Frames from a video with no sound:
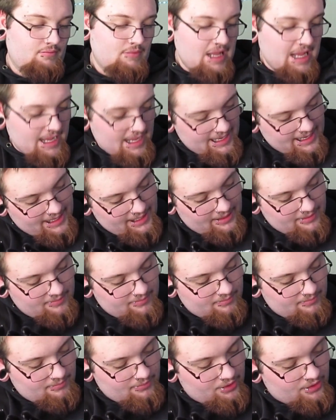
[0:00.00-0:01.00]
Hi.
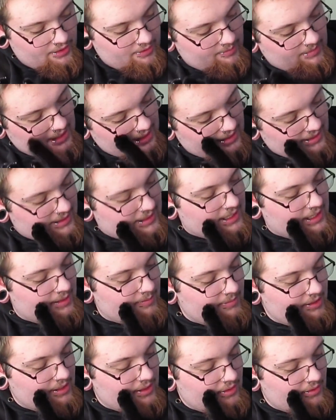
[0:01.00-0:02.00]
You're gonna make a
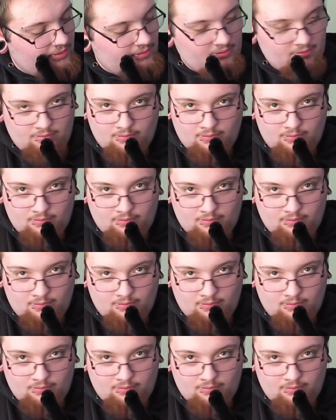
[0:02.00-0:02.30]
cameo.